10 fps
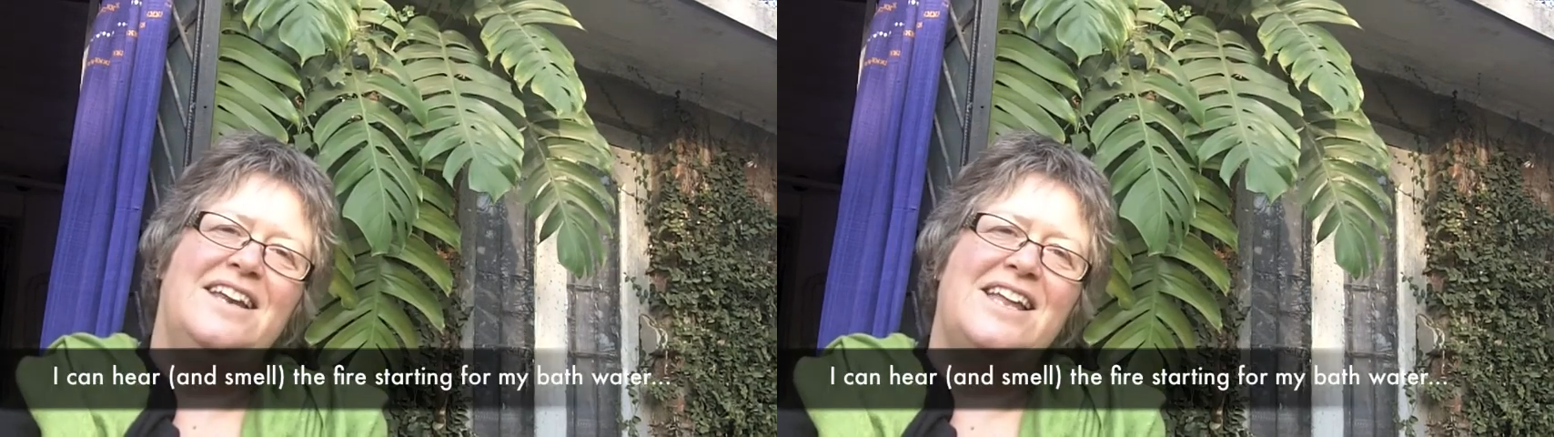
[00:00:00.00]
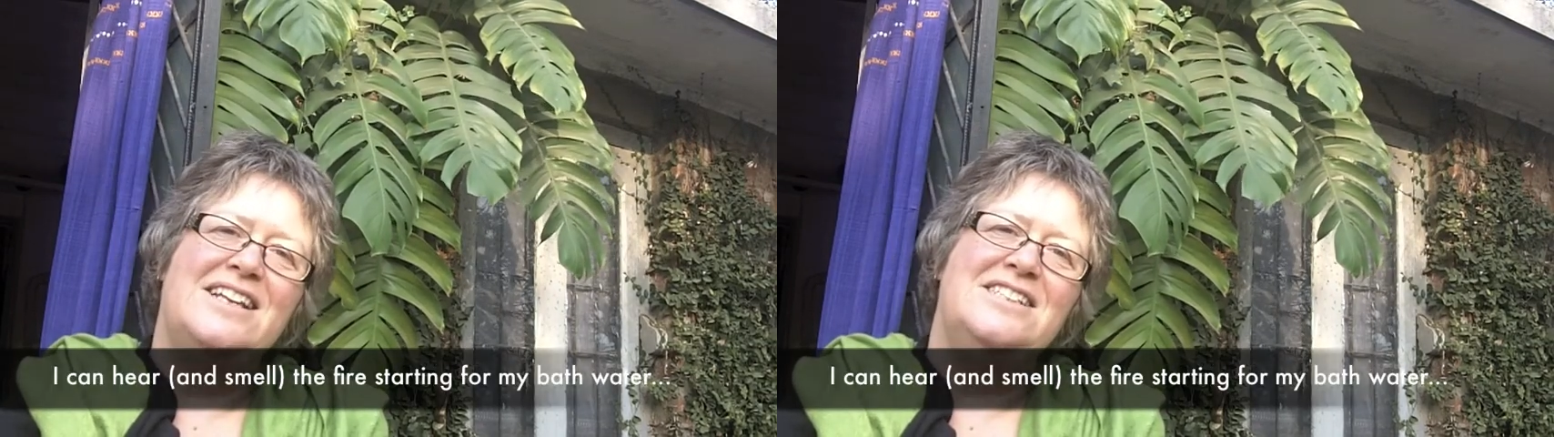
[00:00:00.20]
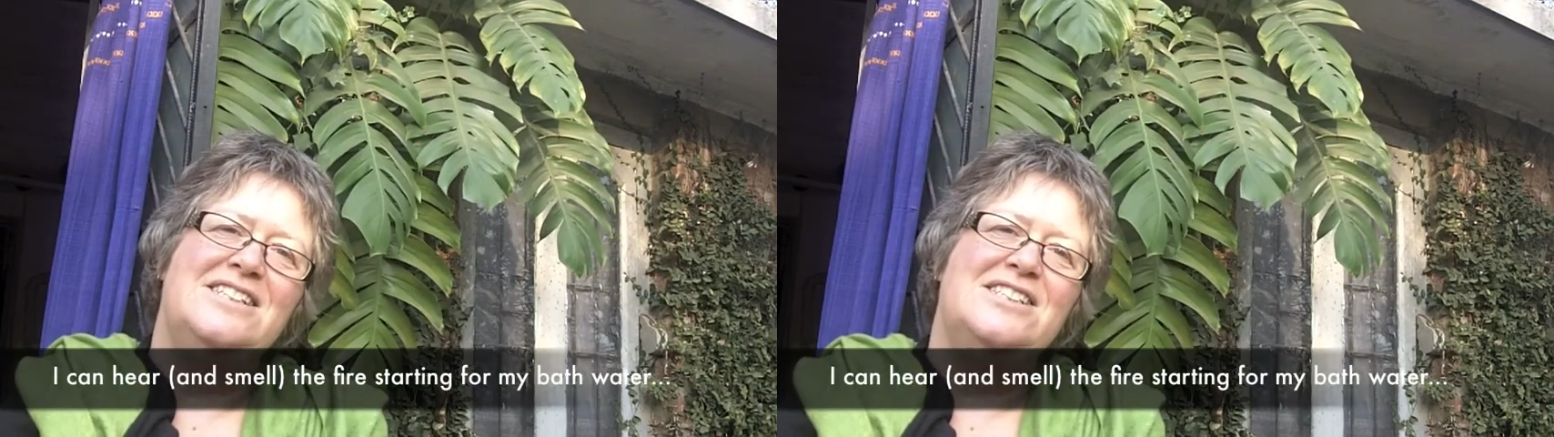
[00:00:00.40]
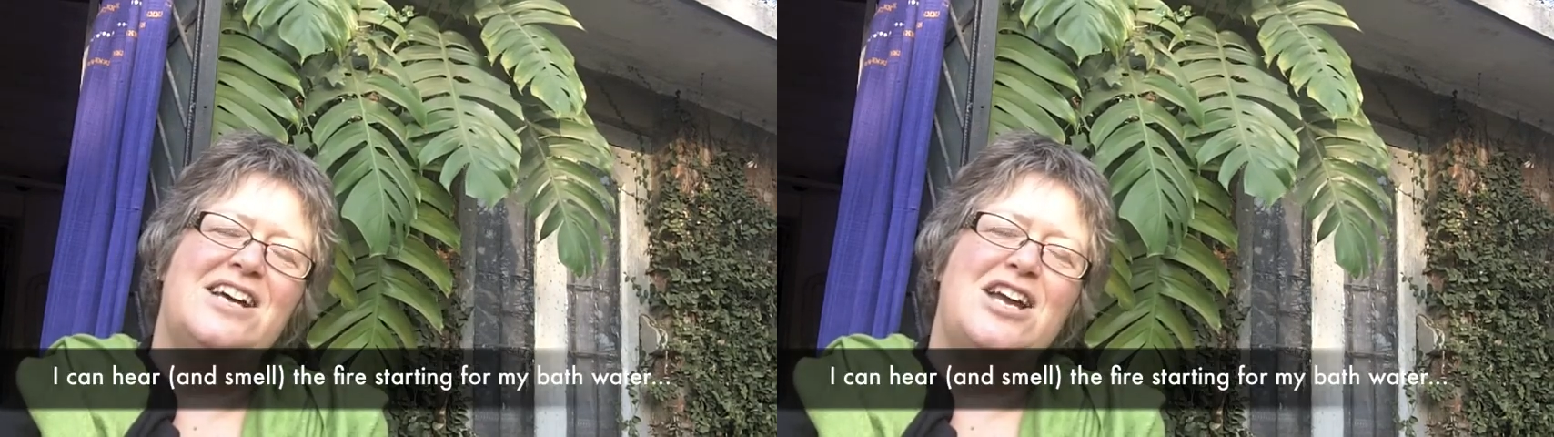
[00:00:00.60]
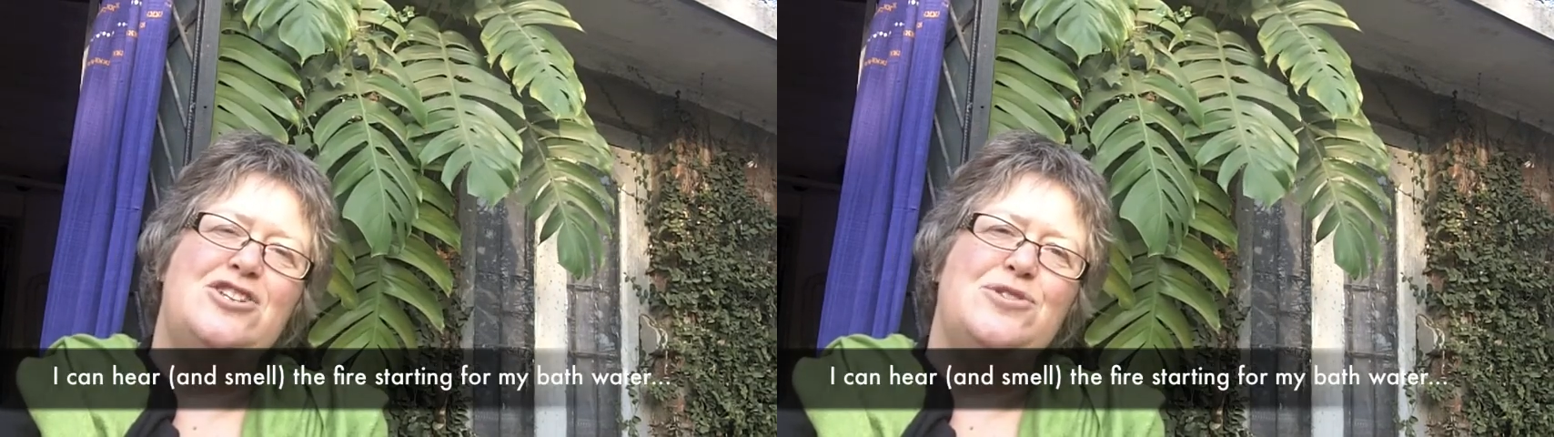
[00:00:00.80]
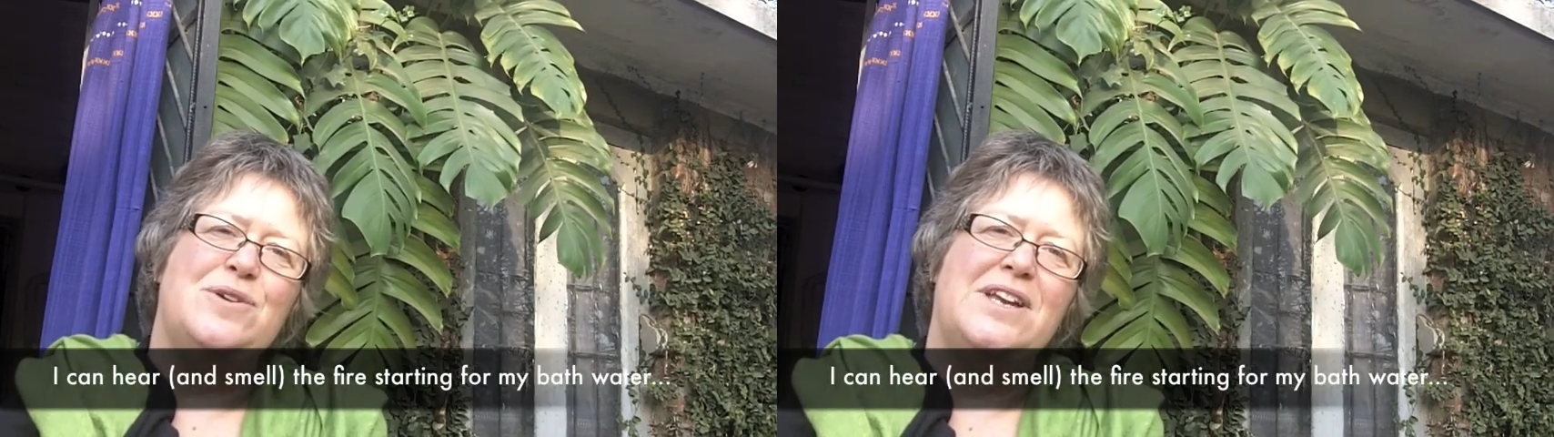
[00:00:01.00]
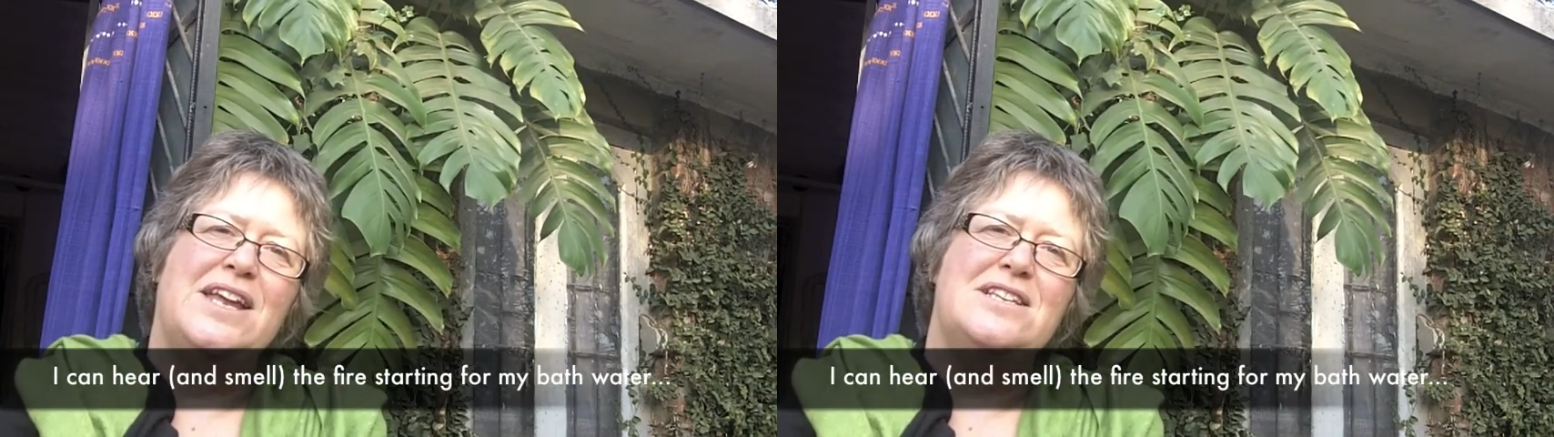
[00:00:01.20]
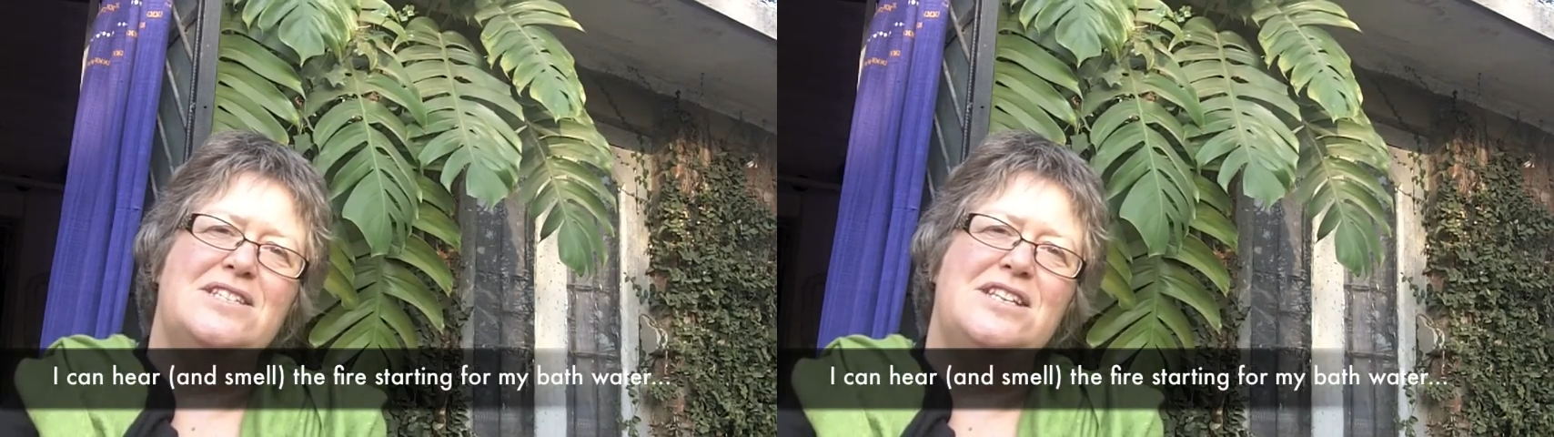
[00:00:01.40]
It gets inside you,
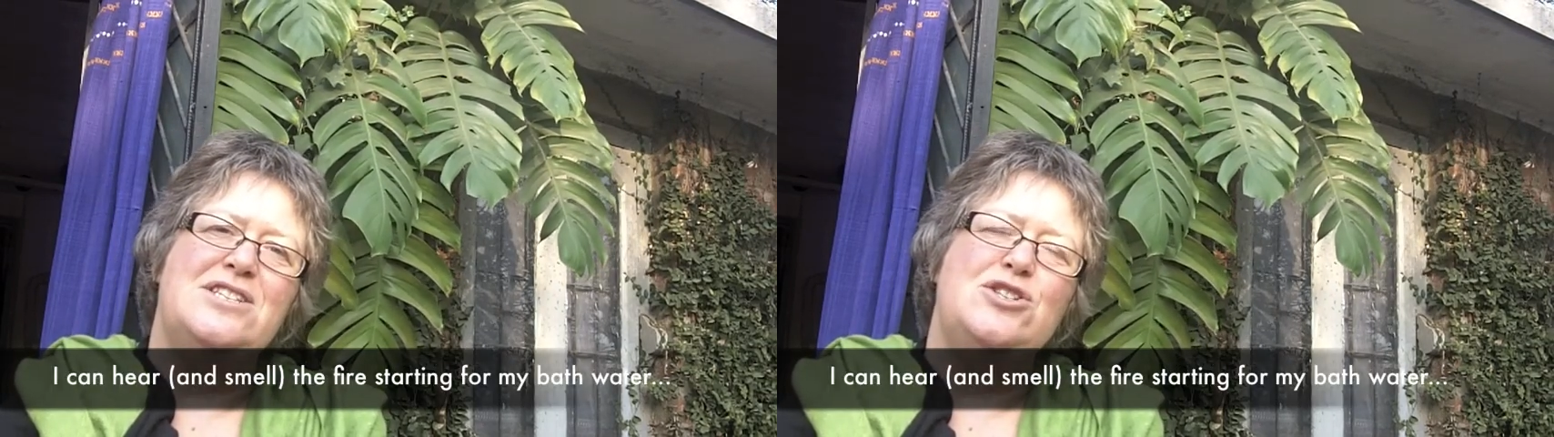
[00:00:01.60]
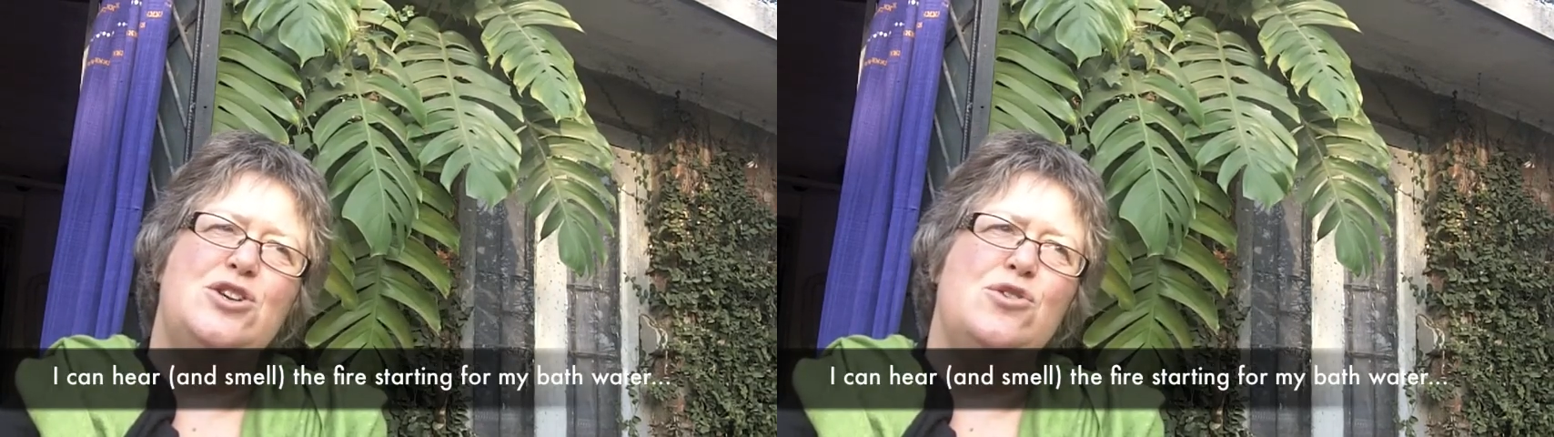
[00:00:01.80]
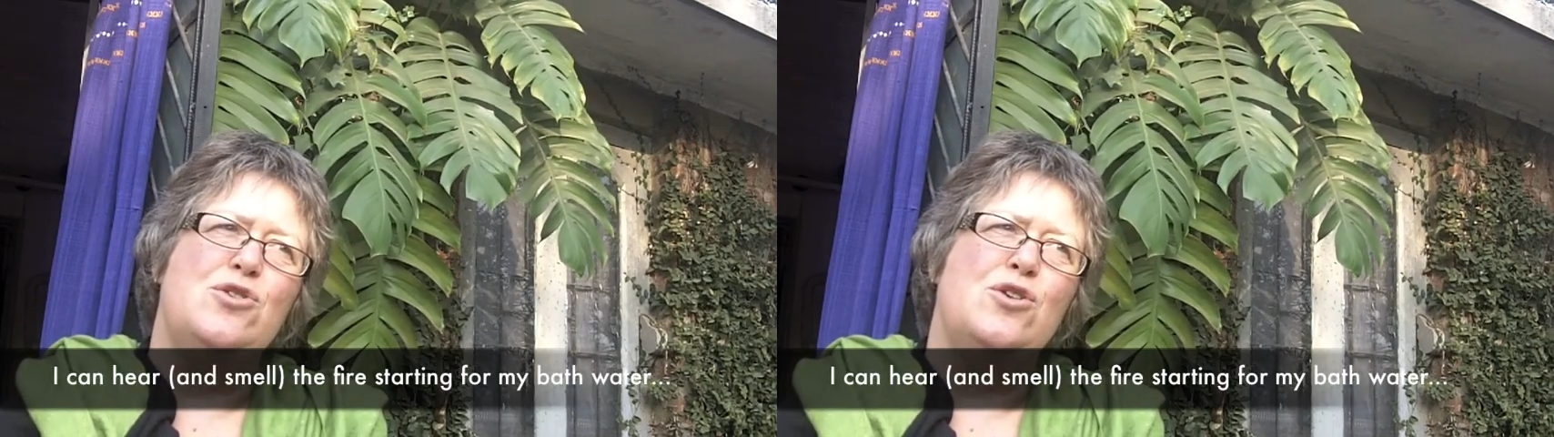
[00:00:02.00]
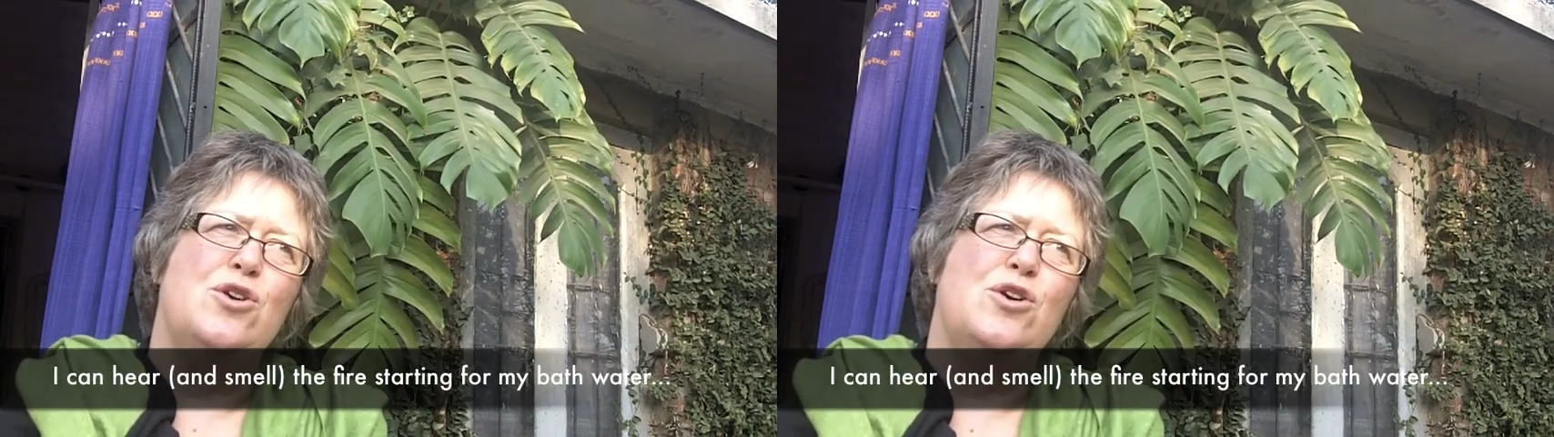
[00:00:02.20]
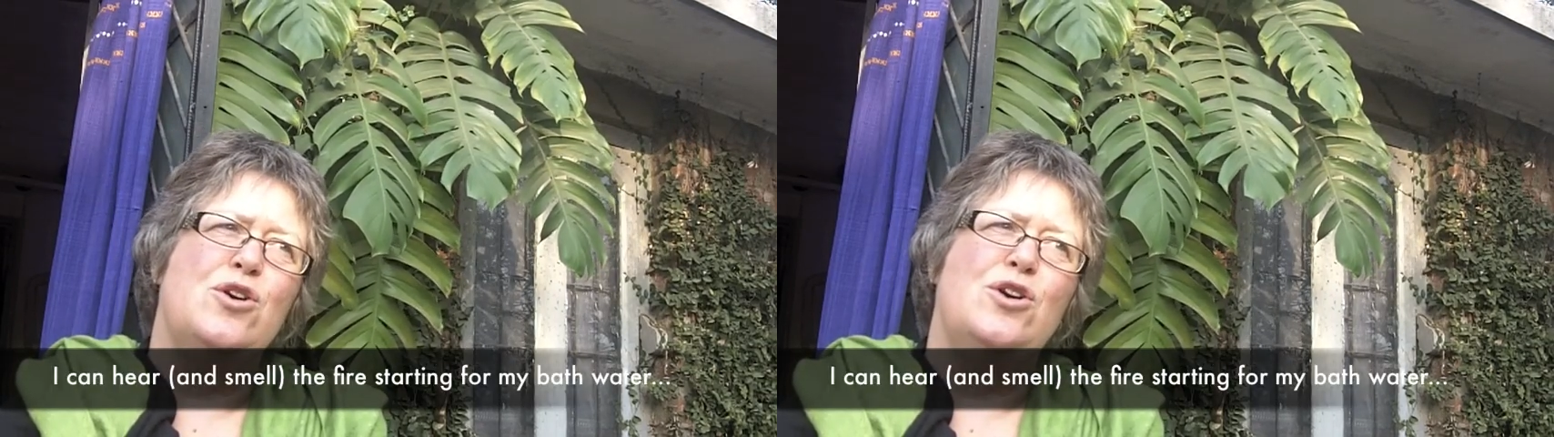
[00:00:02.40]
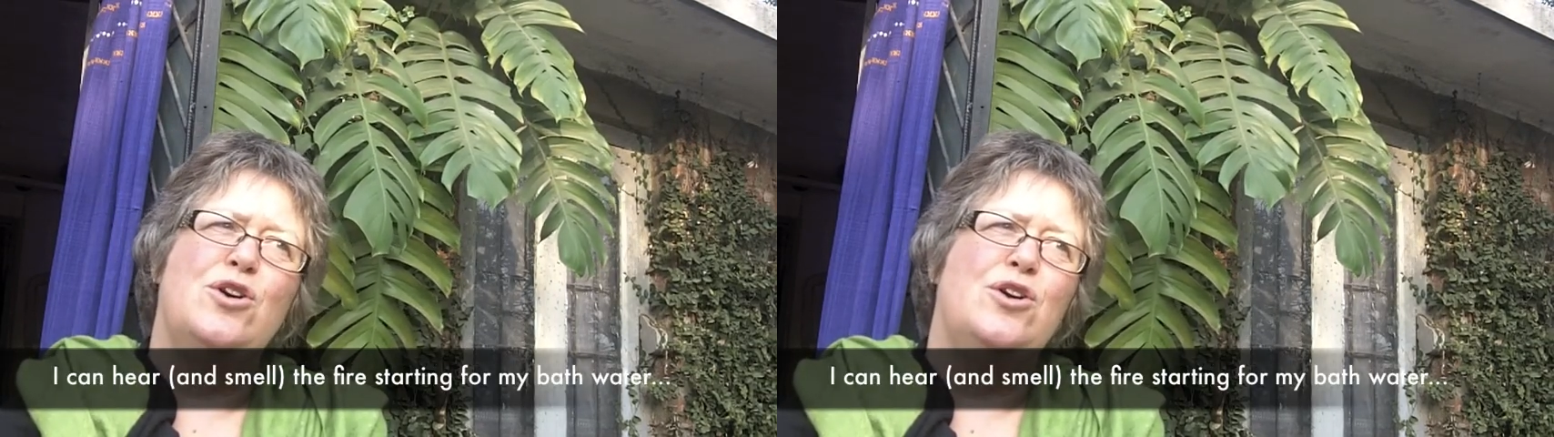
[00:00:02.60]
it gets into your